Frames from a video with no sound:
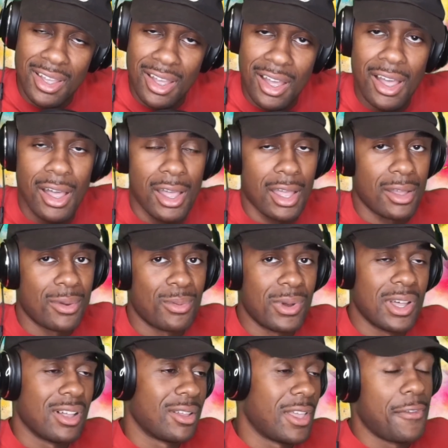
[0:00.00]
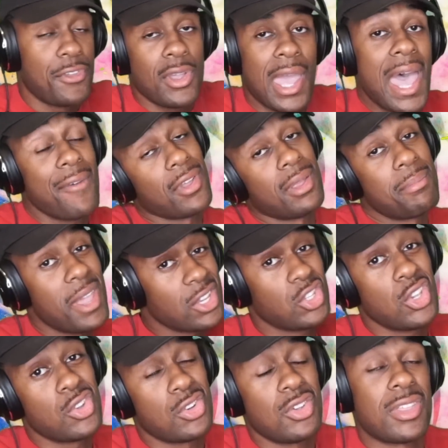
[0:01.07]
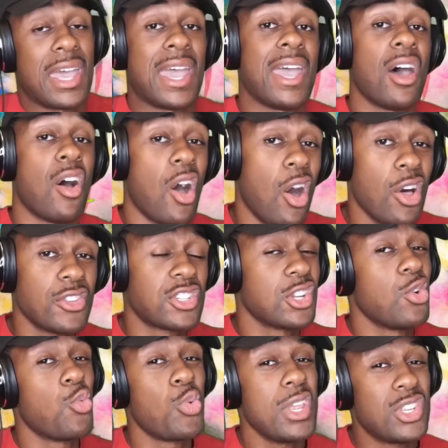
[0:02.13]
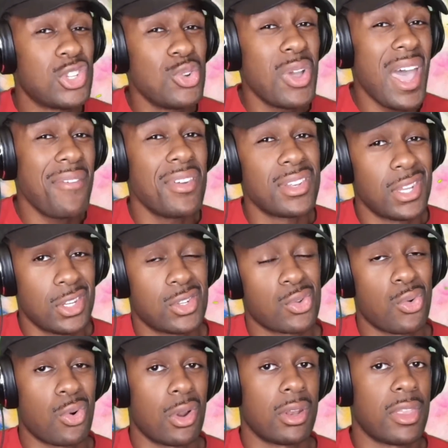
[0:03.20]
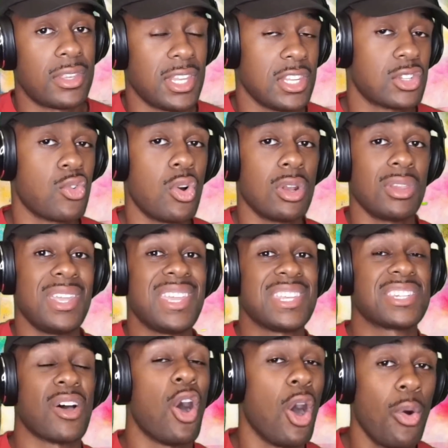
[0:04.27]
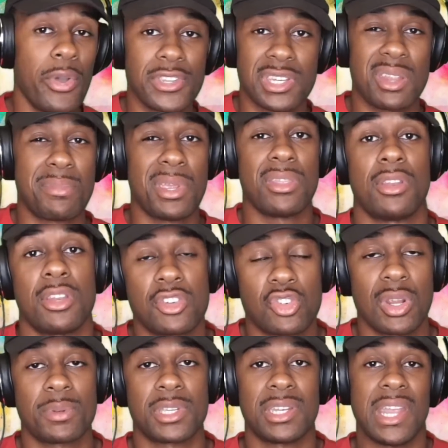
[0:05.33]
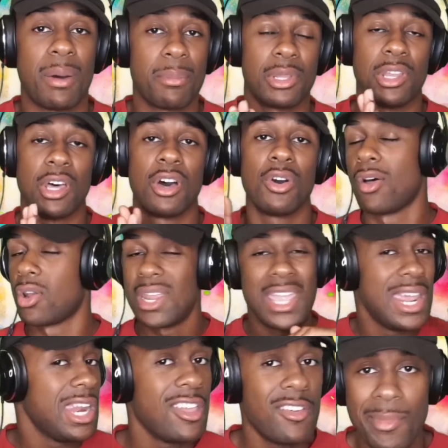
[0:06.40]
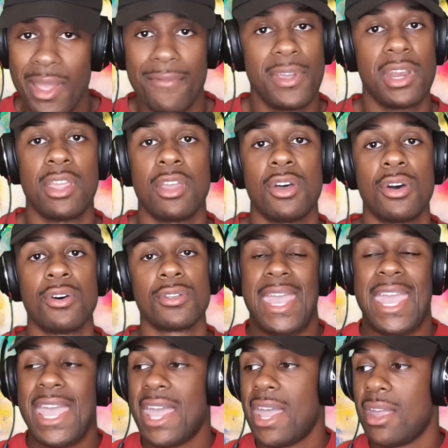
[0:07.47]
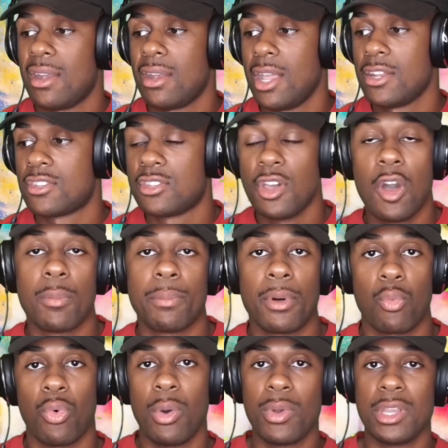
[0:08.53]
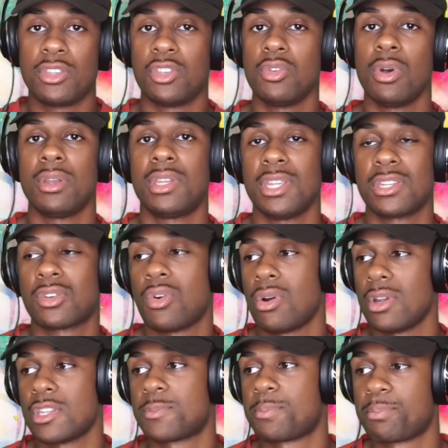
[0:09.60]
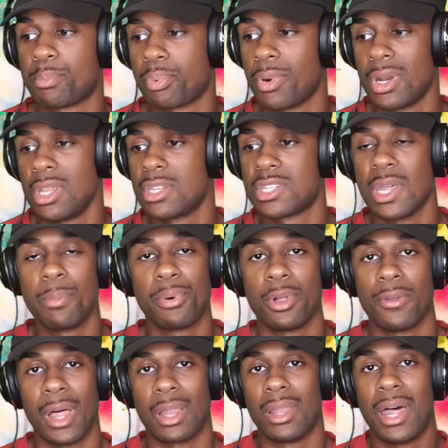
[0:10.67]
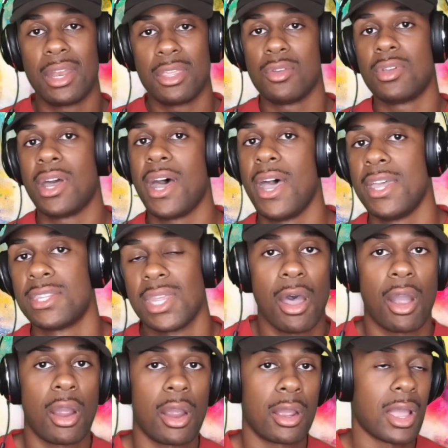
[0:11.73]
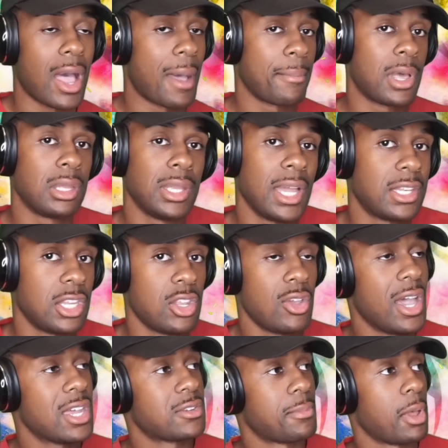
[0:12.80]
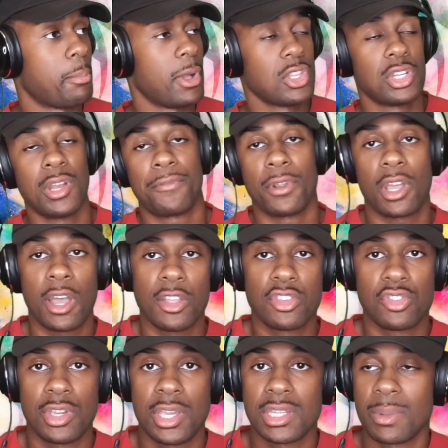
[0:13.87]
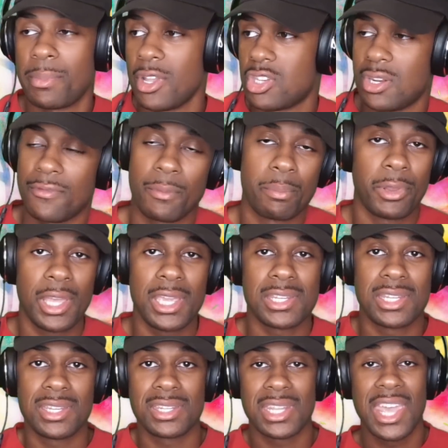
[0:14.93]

Ah, well, if you haven't, make sure you do that. Also, we do have a Discord. The Discord link is always gonna be in the description down below on any of my videos, and it's dope. What we do on Discord is pretty simple. A lot of you guys are, I'm collecting you guys from a bunch of different countries, a bunch of different places,